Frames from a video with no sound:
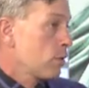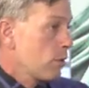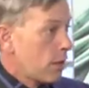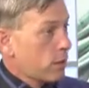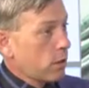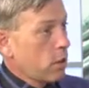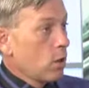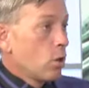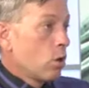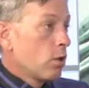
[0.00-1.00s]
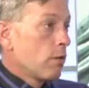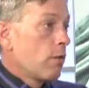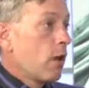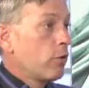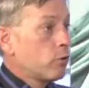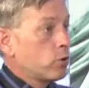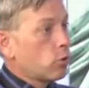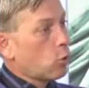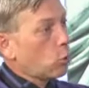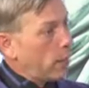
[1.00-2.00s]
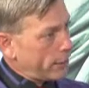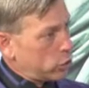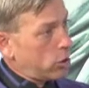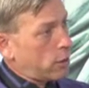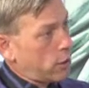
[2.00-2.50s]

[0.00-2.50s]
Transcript: So that's under elections,